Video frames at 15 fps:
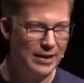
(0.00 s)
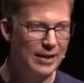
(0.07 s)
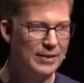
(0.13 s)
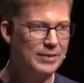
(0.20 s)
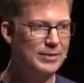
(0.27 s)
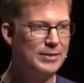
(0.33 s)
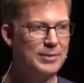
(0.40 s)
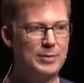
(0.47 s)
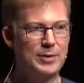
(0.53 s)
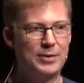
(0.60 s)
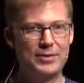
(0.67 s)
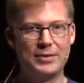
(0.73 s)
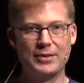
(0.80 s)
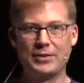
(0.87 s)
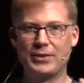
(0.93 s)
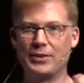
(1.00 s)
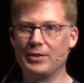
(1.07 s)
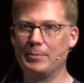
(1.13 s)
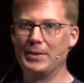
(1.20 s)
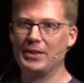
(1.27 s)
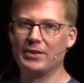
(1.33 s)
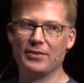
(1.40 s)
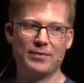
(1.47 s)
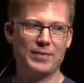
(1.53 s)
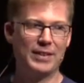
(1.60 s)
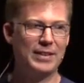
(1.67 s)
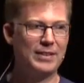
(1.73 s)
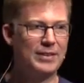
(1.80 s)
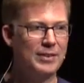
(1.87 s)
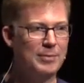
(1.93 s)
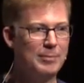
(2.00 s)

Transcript: And if you're at the kernel miniconf there,